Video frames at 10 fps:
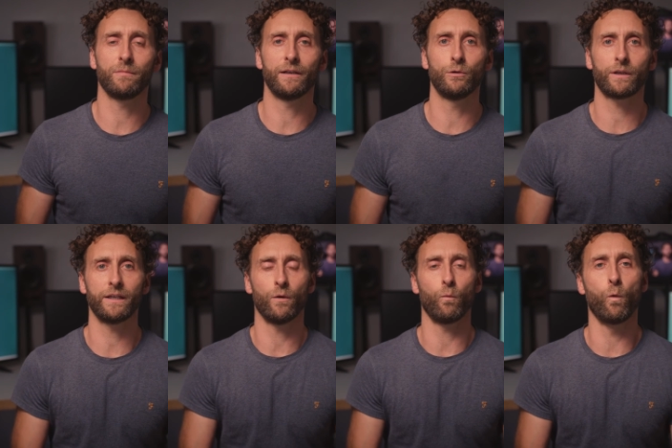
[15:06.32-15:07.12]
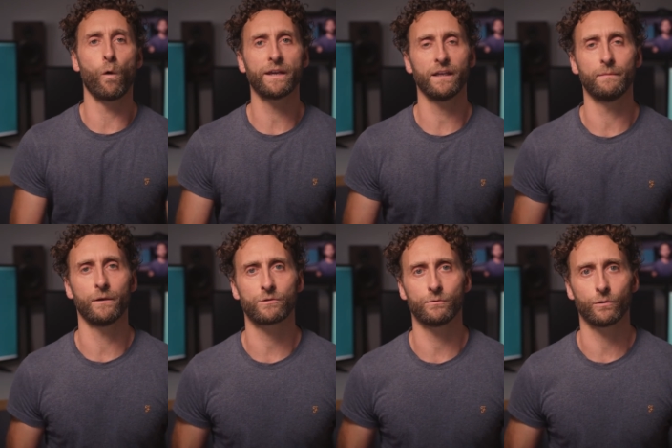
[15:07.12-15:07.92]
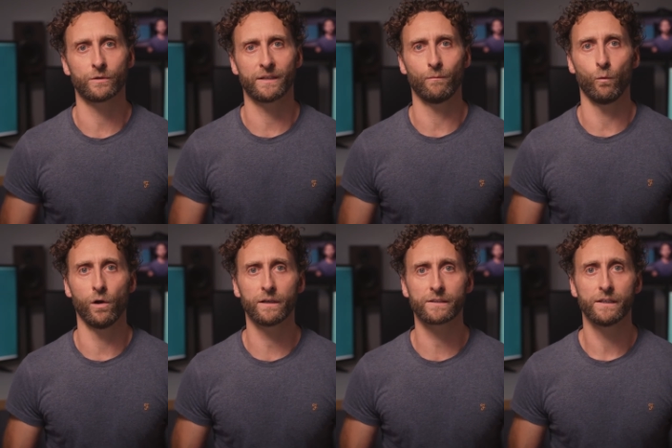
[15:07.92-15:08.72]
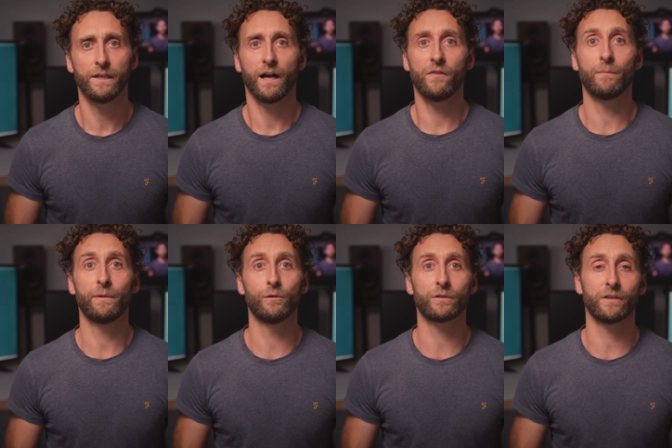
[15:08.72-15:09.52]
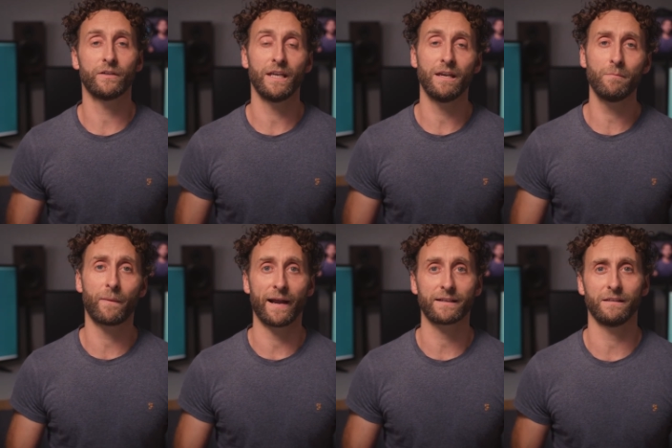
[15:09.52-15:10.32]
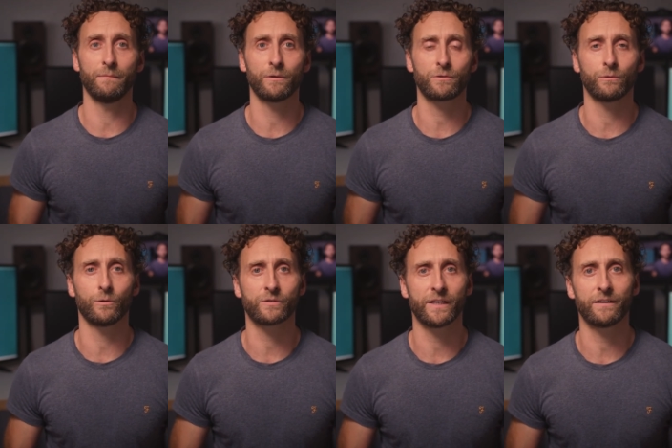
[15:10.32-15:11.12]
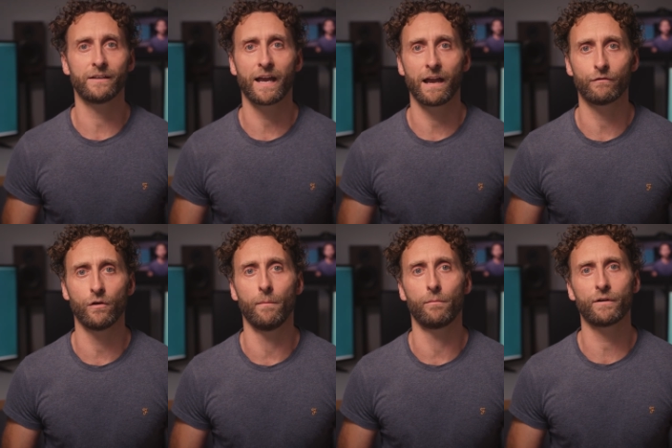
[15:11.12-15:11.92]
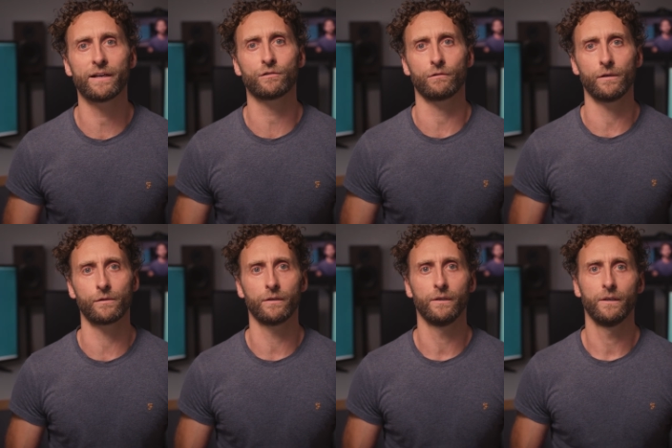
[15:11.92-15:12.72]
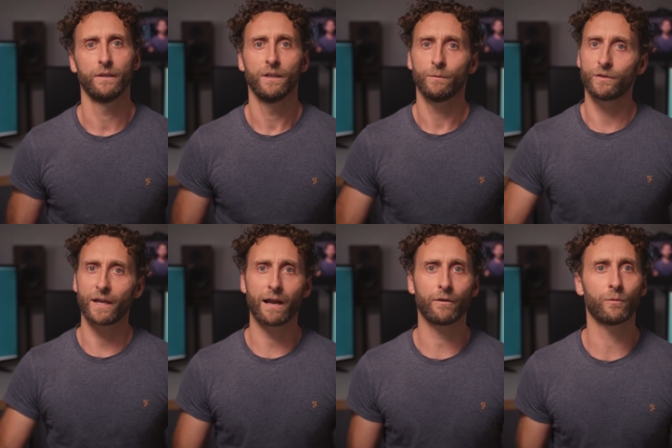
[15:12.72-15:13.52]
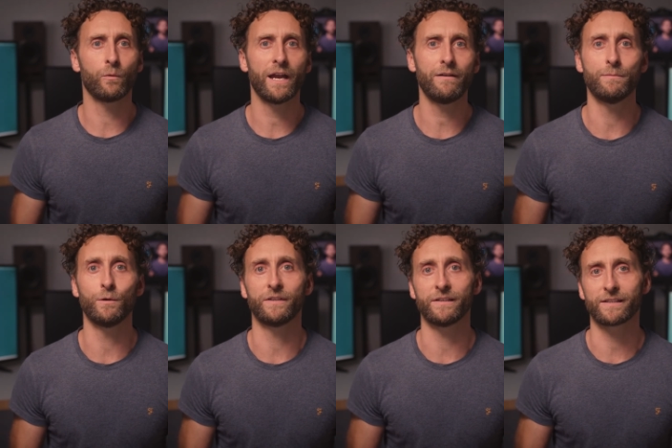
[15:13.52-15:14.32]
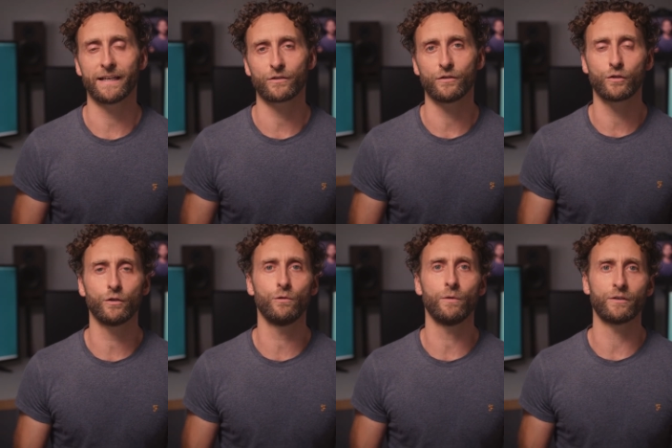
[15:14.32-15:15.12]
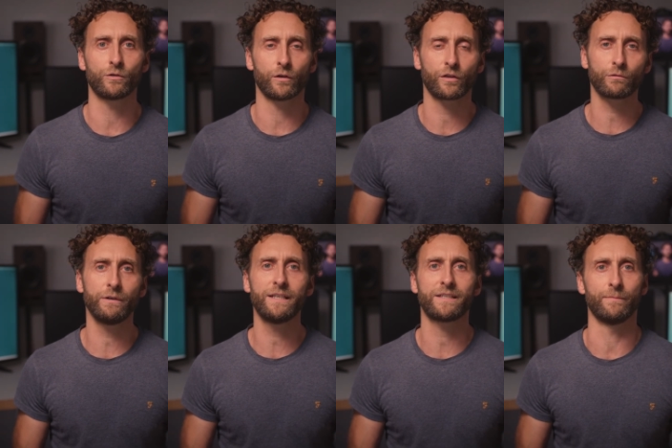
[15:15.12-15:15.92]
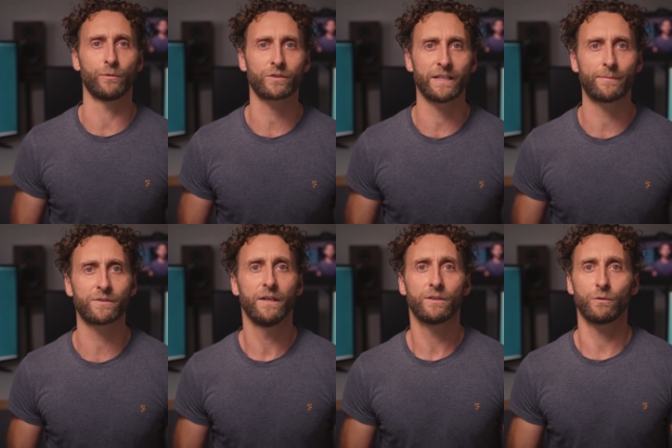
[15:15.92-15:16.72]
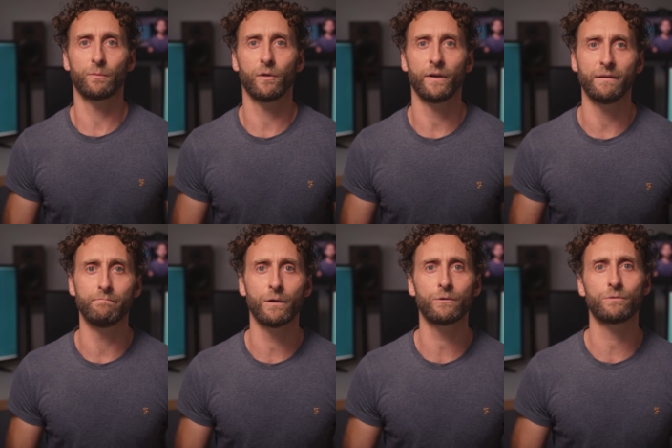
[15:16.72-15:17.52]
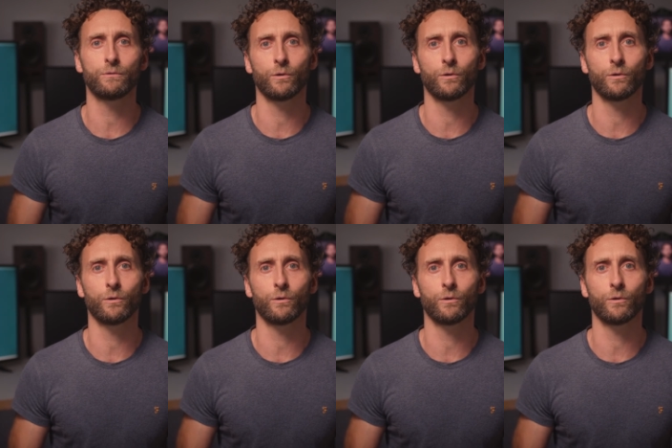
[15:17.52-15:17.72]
by looking at why emotional content works, and then we looked at the impact emotional content can have on brand growth. With that out of the way, we moved into section two and took three simple steps to apply emotional